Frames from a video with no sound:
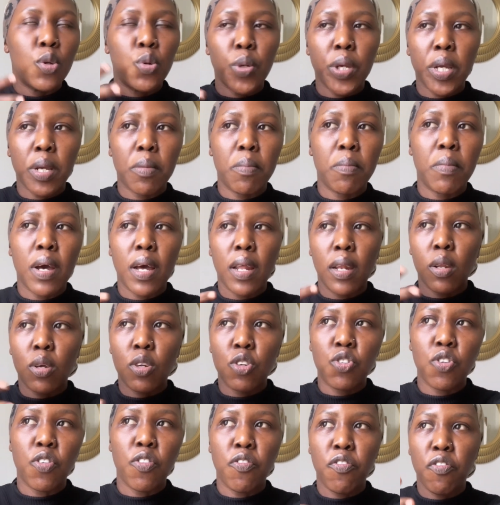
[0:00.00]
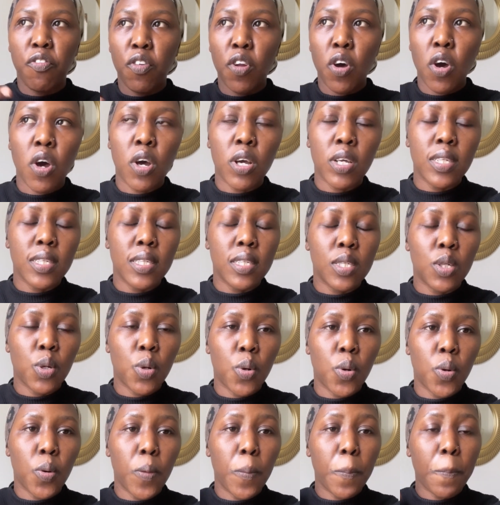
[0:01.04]
doing a lot of vlogs.
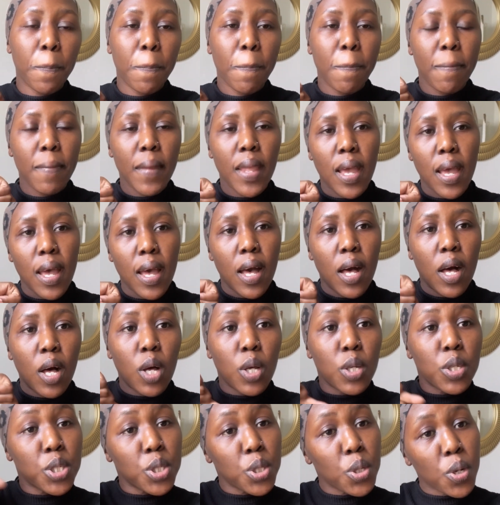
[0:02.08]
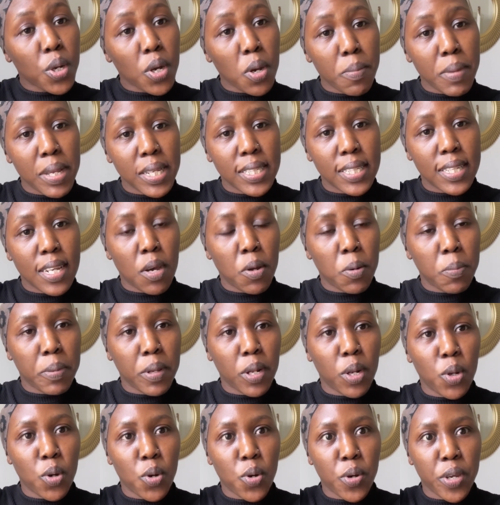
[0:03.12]
So also comment down
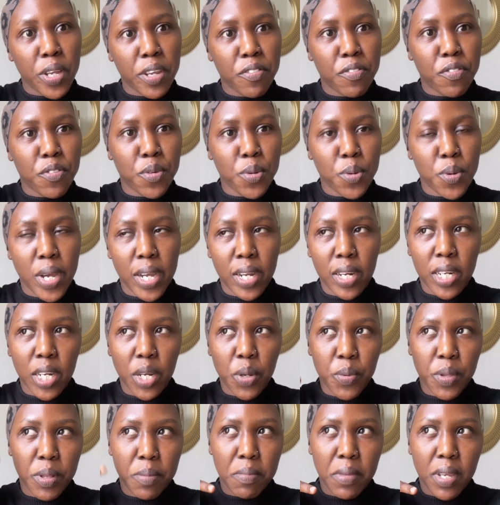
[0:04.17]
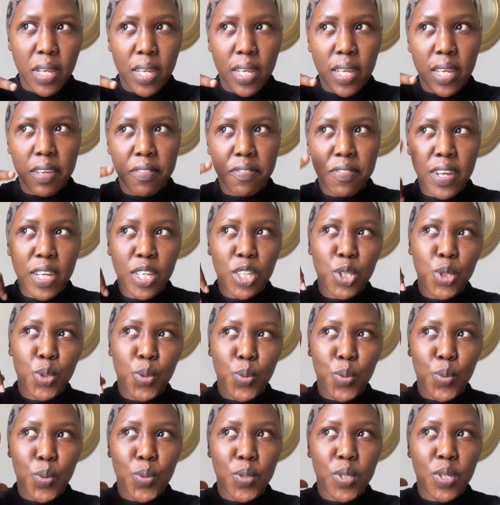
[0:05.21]
below if you agree with me if I
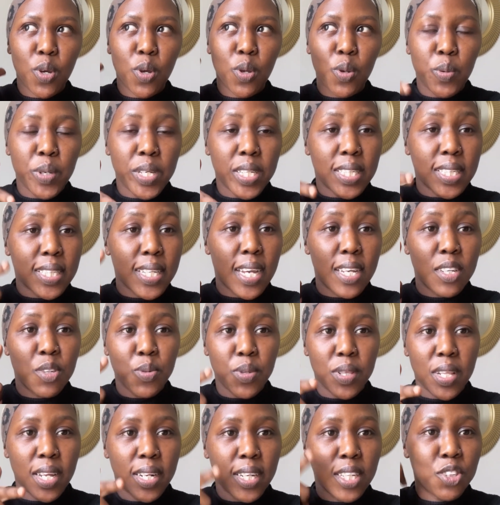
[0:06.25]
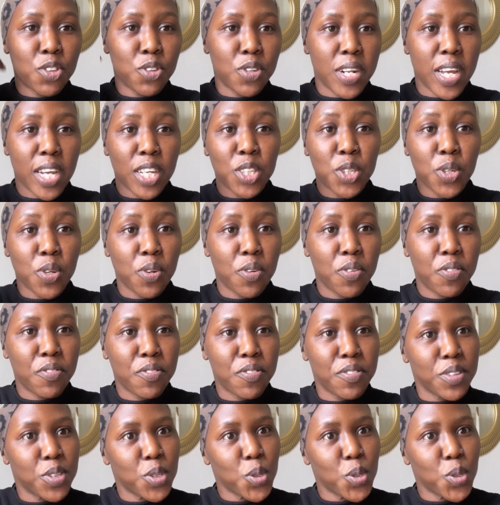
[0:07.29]
should always start with an introduction of